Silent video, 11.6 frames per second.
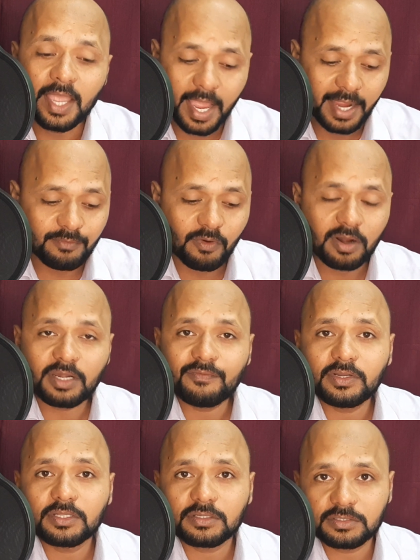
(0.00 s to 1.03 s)
And
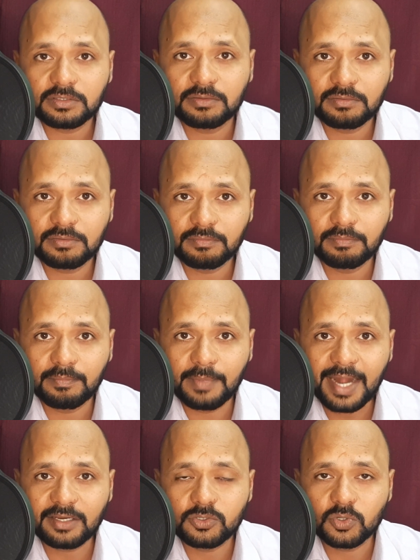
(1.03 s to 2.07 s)
whatever the
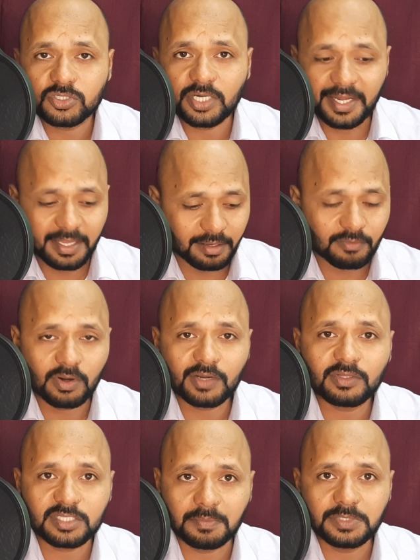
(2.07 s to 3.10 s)
matter you are studying, whatever
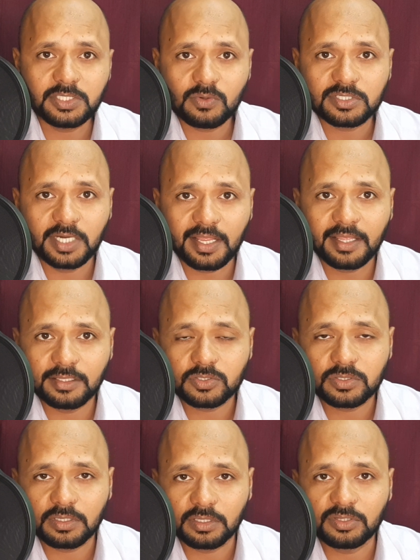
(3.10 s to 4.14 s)
the subject you are studying in
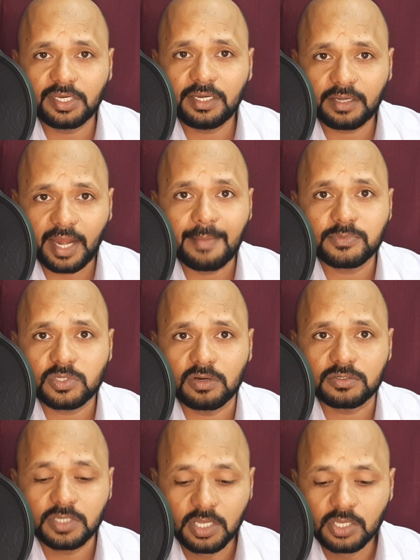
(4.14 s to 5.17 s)
this 3 time
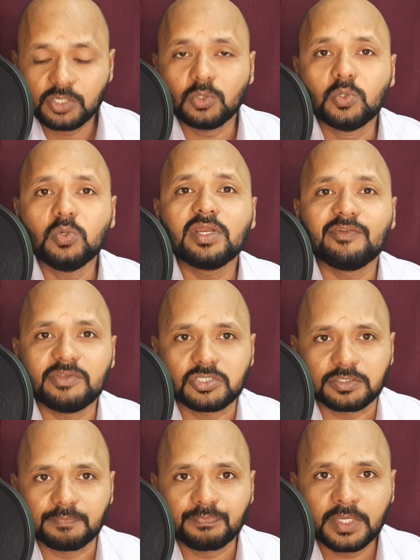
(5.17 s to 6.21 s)
slots, you do
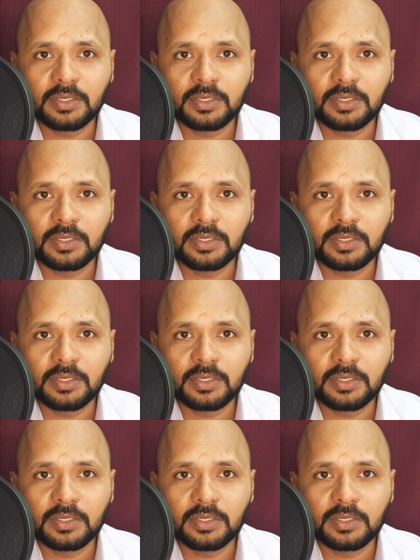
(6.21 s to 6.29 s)
revision.